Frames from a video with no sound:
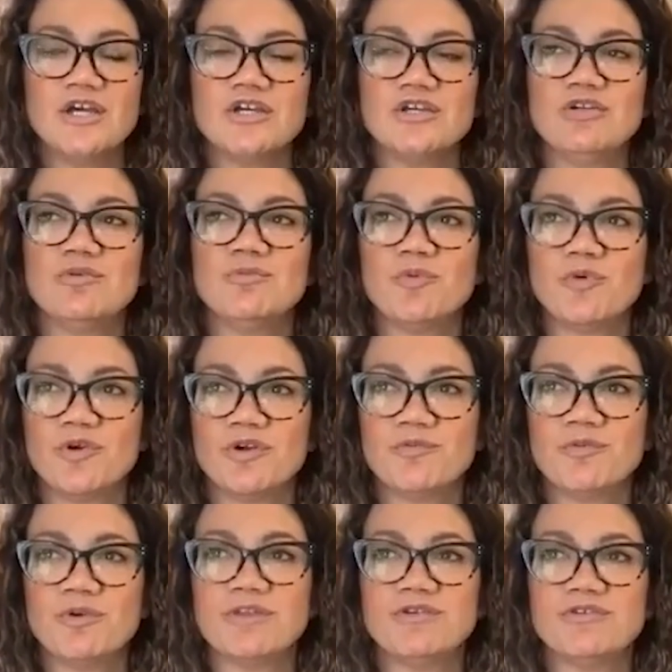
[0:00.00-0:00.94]
You're
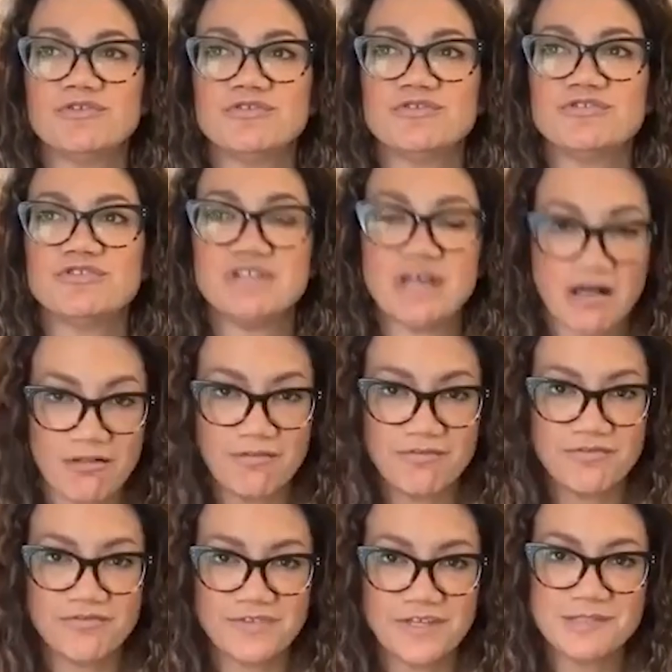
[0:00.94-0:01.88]
bored with yourself.
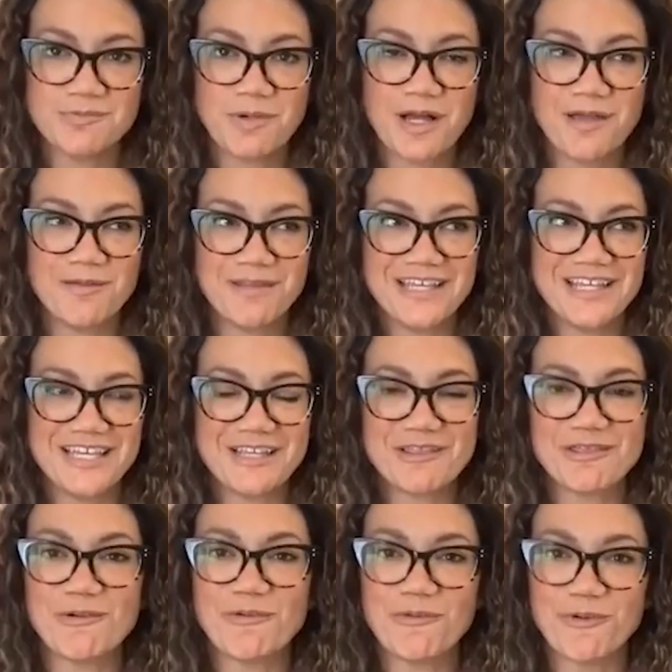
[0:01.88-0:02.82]
That's probably
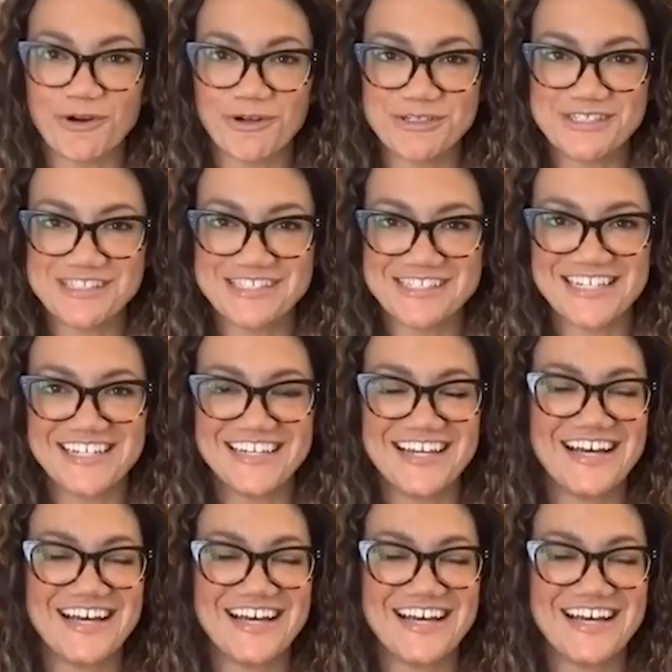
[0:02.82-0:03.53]
like the worst.